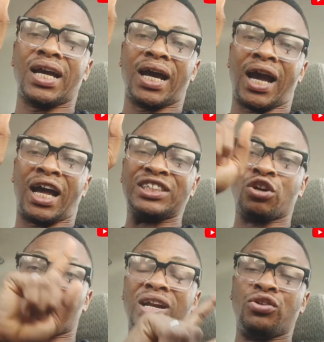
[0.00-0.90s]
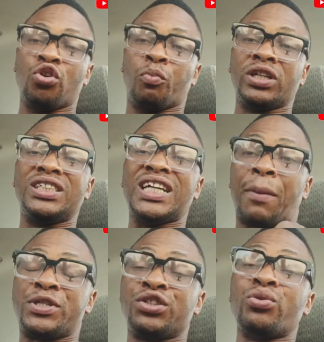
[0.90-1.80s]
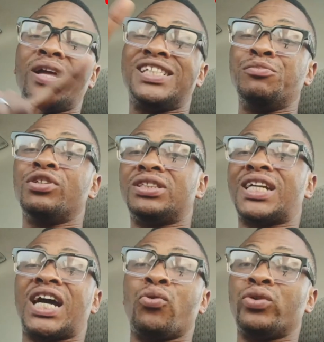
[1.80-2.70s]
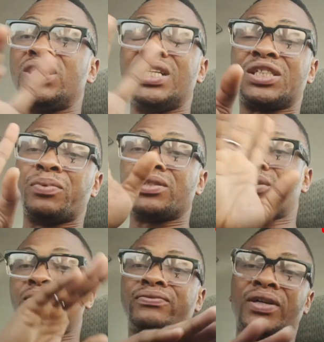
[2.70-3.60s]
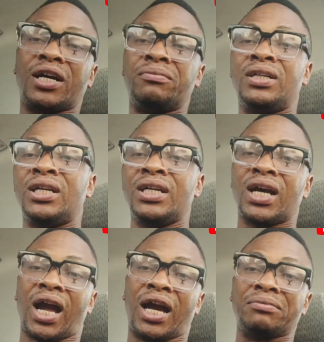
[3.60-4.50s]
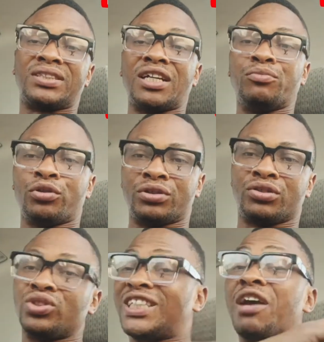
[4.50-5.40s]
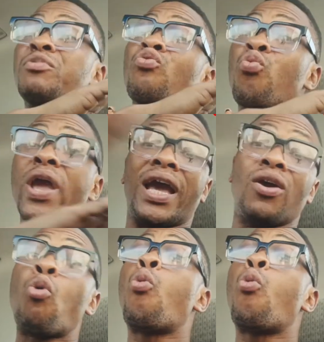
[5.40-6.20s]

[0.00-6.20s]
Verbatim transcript: your money appreciate to 80 million naira within the space of 10 months. Tell me where.